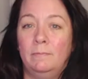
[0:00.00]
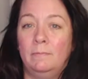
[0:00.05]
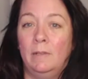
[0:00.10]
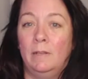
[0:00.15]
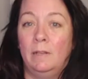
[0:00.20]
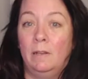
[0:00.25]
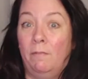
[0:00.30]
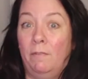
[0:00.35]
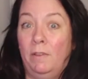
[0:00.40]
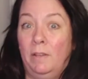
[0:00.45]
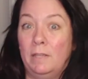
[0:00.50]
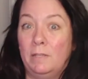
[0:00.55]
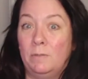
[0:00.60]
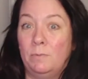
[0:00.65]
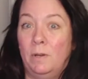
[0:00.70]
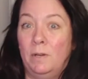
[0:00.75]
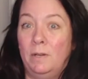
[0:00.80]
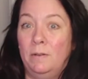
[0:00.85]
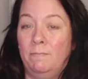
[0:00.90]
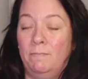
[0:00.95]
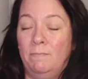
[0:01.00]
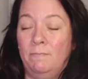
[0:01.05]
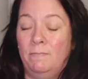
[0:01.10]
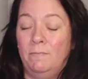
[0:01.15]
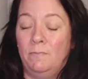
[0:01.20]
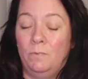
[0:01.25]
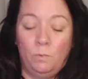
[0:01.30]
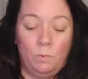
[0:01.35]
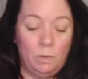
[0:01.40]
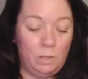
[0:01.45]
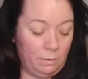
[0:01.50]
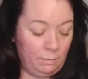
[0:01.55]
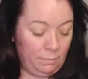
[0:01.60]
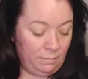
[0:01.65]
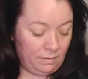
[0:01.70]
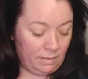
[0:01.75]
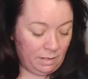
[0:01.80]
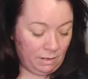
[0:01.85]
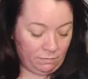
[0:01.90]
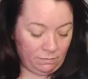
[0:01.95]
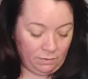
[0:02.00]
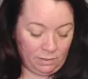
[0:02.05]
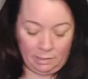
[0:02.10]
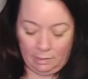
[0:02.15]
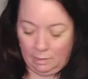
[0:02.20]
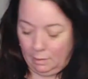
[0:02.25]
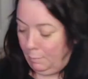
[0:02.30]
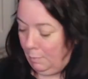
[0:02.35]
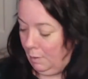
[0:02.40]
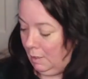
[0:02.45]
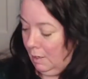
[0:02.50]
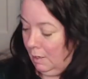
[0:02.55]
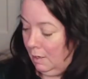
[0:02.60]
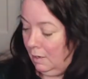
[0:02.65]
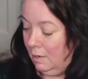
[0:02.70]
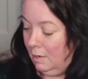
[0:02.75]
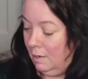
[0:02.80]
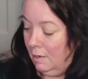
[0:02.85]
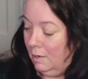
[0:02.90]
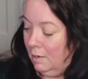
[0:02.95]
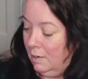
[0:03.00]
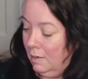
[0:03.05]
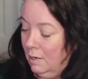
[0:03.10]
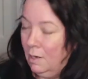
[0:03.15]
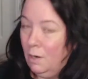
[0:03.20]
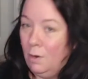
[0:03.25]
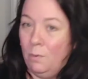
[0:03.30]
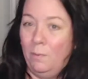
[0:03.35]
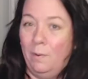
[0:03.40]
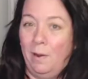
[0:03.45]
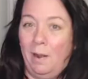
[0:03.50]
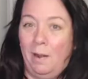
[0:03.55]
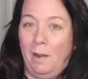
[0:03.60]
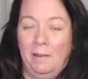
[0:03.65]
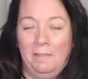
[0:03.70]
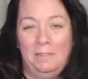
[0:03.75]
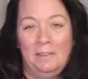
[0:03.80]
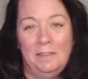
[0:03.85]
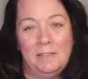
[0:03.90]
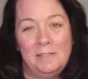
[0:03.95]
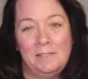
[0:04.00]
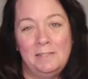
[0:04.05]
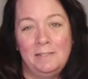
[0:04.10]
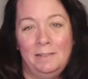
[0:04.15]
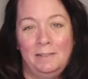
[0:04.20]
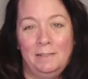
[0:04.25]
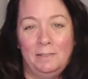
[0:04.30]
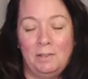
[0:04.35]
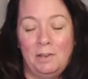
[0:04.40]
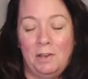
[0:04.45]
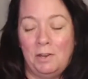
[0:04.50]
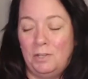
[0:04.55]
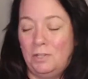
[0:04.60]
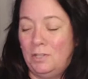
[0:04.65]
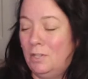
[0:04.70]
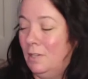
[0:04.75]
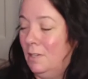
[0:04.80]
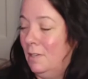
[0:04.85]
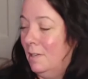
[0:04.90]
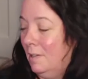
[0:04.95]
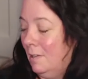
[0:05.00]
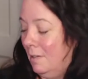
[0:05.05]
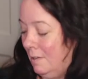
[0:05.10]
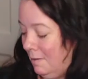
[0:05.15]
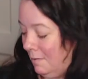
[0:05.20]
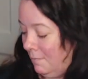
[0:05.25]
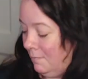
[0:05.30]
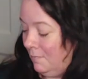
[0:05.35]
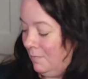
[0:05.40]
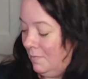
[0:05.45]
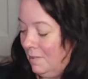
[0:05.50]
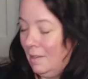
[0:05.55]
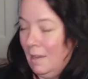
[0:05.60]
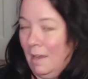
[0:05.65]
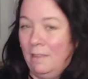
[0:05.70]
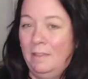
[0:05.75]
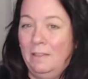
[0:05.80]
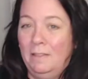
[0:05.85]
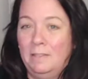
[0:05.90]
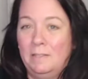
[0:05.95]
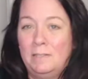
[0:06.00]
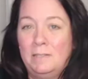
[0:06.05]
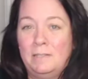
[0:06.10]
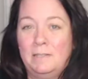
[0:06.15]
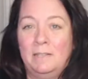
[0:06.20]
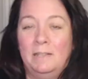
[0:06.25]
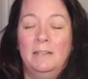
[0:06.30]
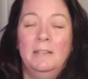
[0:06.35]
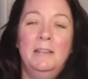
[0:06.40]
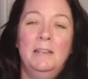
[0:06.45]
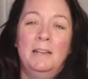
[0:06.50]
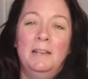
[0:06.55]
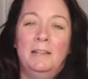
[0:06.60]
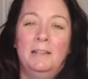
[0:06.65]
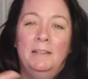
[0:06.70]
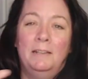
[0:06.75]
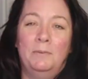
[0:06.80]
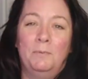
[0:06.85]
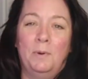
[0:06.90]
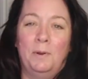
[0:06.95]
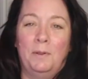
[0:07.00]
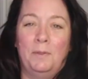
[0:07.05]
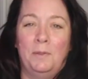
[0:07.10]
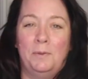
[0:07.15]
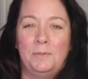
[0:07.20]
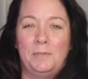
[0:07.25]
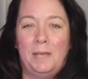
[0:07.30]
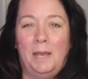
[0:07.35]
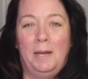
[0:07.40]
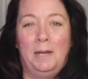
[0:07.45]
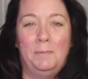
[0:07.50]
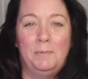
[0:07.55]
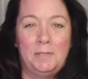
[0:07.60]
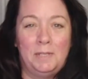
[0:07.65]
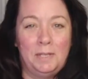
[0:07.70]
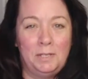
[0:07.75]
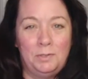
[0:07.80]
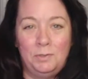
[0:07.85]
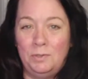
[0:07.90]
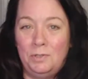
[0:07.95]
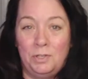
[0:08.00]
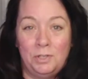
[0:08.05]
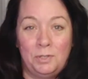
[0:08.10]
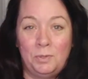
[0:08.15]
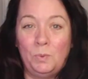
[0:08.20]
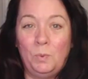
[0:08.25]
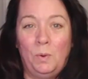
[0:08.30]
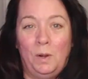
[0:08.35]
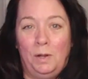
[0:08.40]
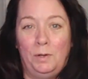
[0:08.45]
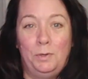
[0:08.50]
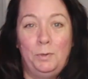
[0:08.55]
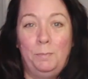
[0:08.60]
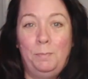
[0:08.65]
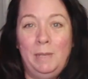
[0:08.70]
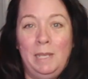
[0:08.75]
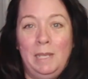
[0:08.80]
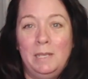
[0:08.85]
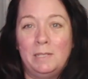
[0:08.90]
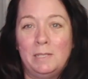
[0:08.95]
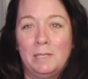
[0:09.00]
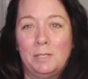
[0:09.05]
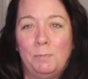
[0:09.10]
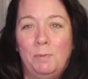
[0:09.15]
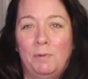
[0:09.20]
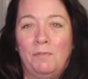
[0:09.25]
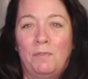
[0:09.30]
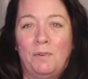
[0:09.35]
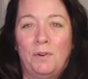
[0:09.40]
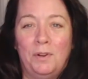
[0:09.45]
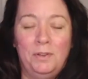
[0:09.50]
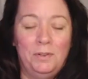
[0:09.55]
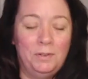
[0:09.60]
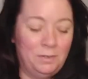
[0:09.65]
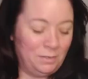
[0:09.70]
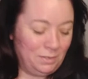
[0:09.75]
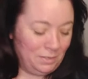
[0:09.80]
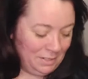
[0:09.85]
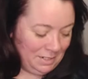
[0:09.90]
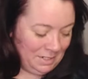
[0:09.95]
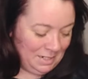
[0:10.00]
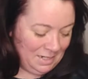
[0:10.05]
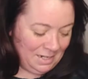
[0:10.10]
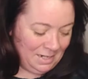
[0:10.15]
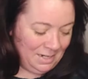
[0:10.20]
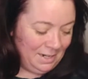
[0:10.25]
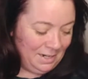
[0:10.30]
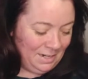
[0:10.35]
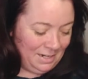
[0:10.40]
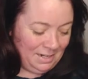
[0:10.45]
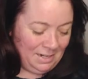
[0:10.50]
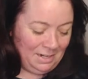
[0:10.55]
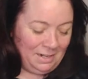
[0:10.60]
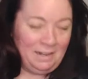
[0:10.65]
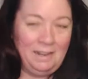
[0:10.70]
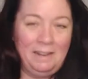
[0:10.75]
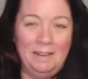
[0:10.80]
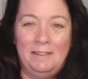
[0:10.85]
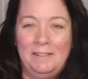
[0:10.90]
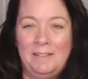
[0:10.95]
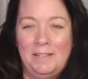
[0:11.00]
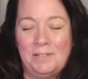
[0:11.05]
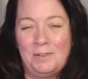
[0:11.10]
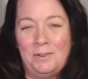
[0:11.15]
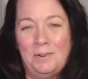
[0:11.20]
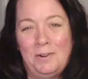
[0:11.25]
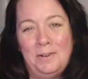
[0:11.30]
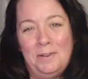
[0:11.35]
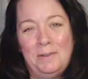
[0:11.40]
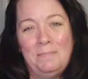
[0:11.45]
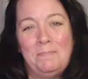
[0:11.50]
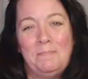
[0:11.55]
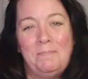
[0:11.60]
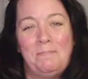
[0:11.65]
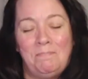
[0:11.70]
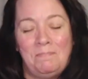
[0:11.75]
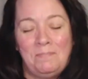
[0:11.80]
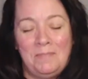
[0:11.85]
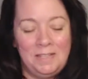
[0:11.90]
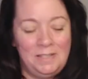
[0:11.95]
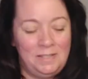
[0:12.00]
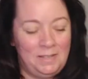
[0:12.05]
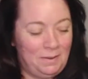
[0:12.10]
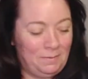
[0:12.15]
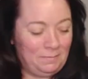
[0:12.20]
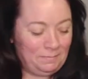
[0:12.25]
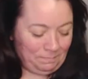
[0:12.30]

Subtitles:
Loving this one. Will definitely be wearing this a lot. I think this is one of those items that you just wear to pieces before you discard them. So,